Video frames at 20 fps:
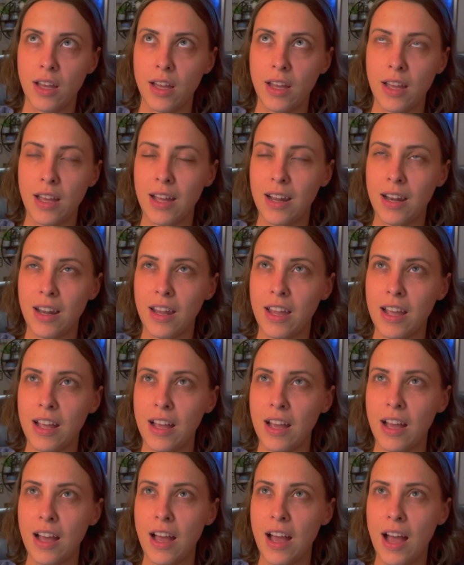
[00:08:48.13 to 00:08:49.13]
And
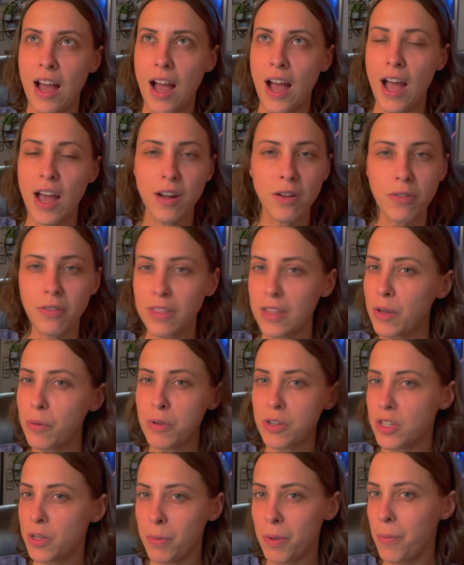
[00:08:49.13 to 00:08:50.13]
like, I don't think we
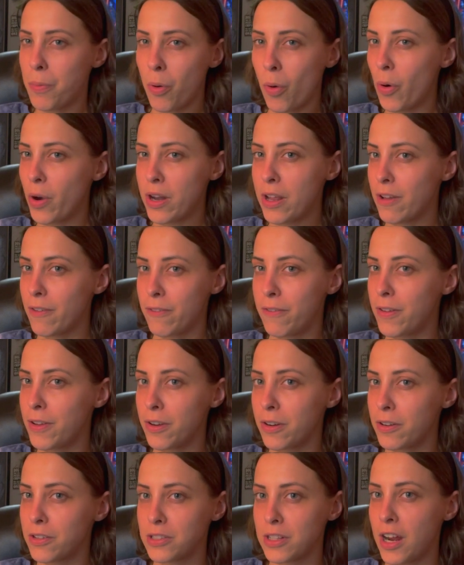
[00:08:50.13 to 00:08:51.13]
should be pointing
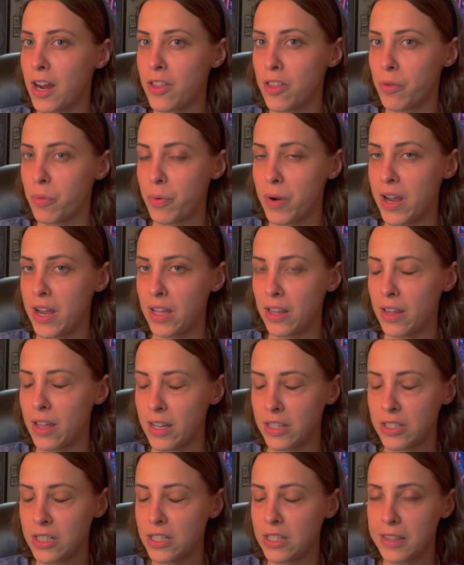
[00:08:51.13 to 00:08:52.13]
fingers either way. Like,
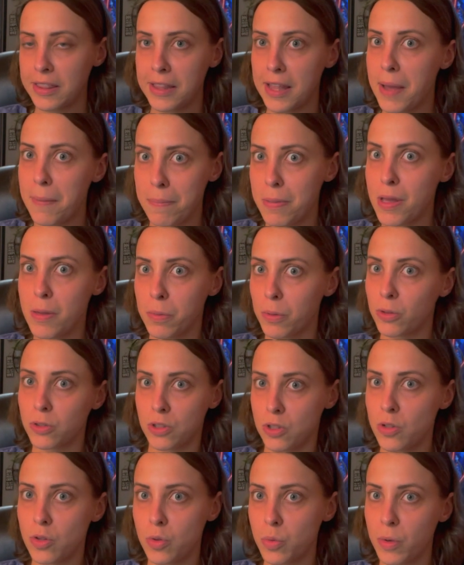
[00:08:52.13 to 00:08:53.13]
just let people
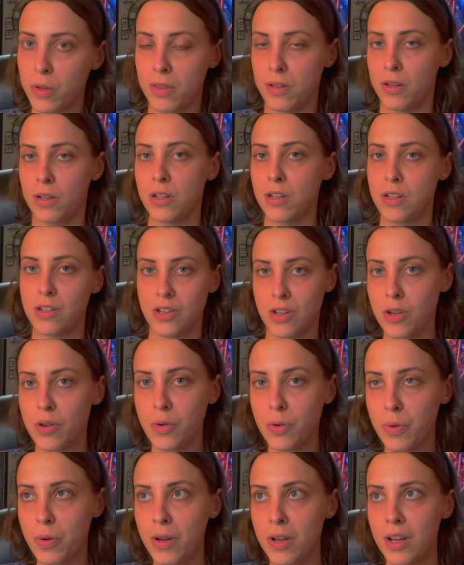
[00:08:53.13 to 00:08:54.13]
do what they're gonna
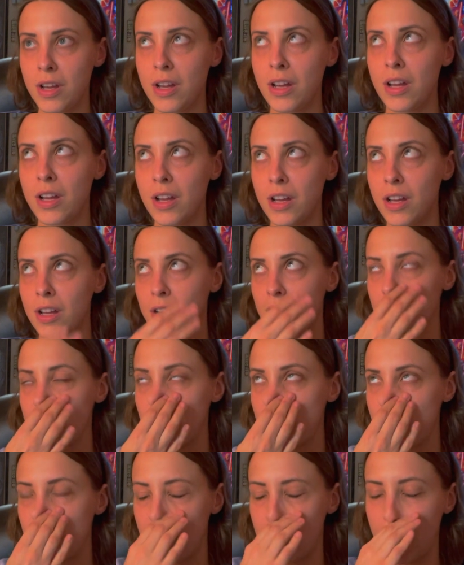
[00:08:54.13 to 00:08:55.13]
do.
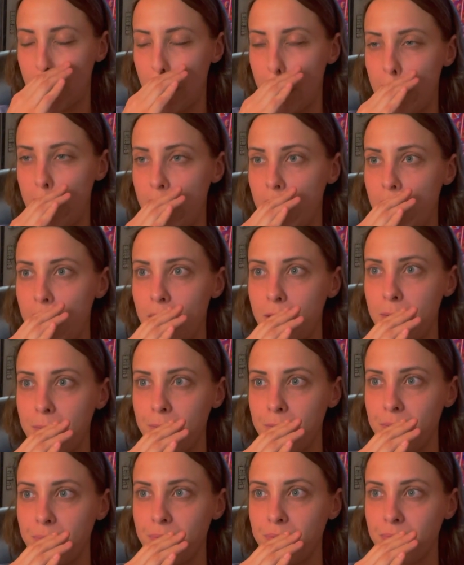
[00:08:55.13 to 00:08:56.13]
And
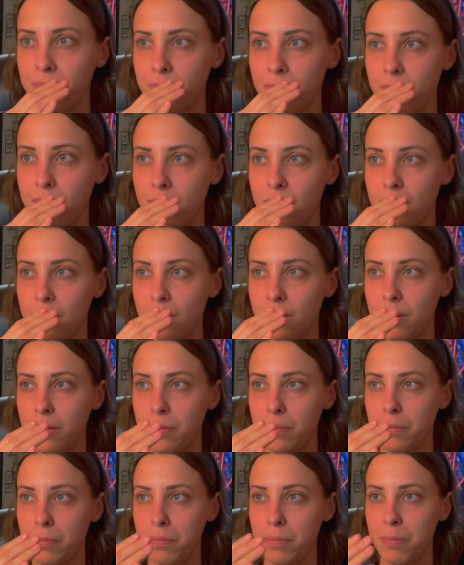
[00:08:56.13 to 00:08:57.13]

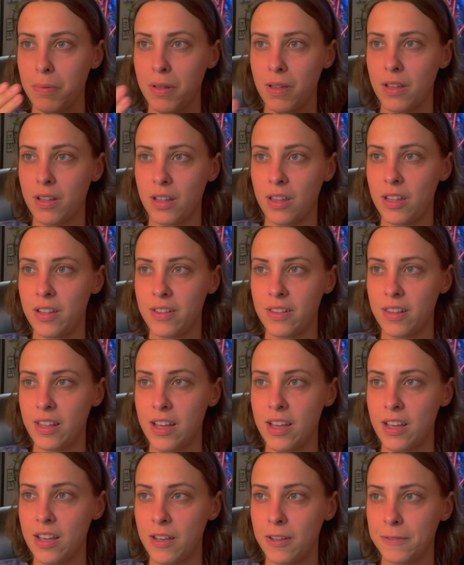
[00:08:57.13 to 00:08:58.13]
because
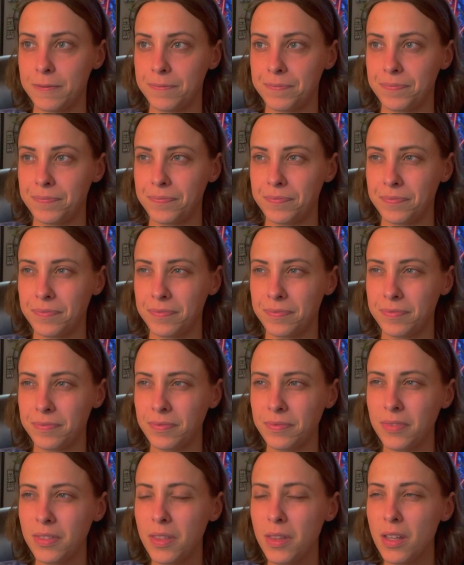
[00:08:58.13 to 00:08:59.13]
like,
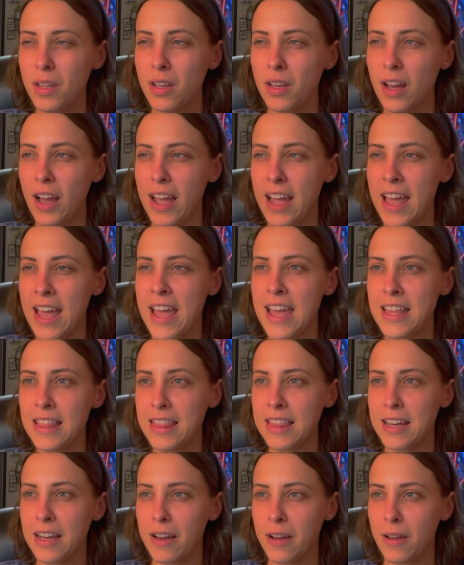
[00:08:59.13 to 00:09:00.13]
I hate
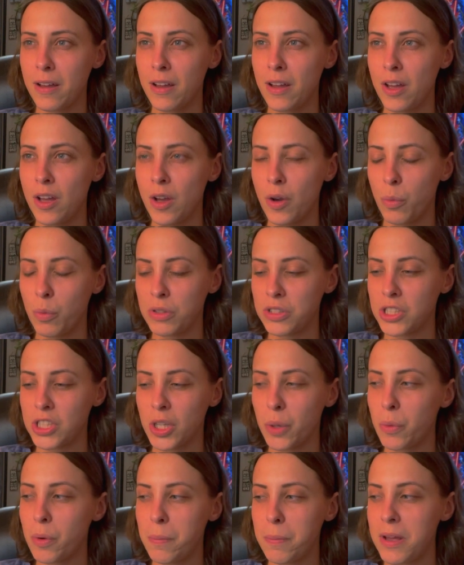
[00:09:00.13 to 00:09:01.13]
that when
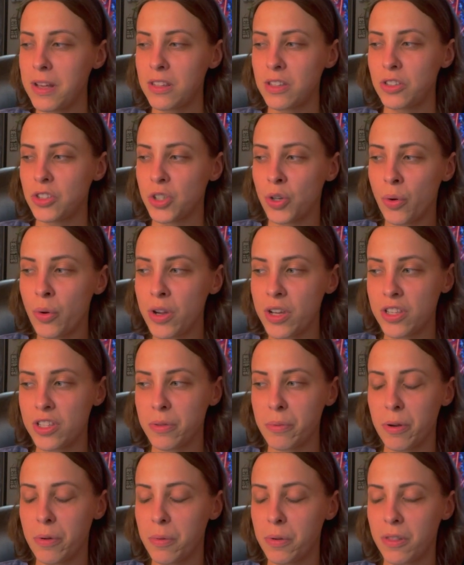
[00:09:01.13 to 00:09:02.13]
someone makes a choice
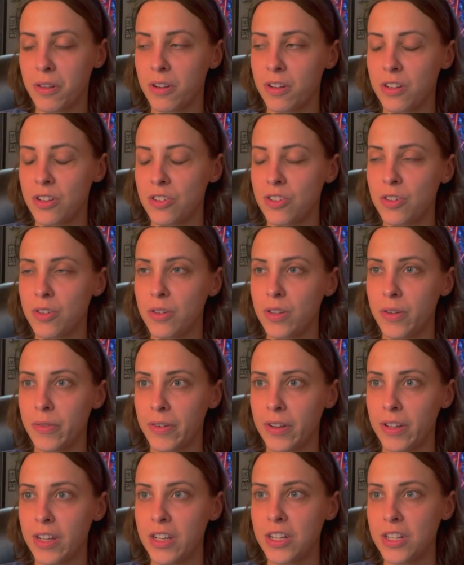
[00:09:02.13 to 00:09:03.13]
about what they're gonna do in the
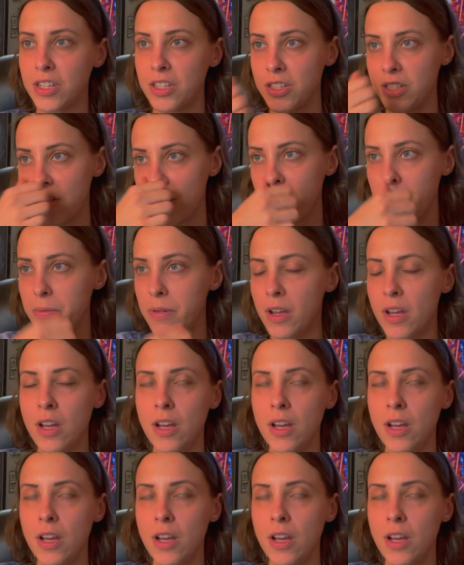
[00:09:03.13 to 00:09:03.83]
relationship,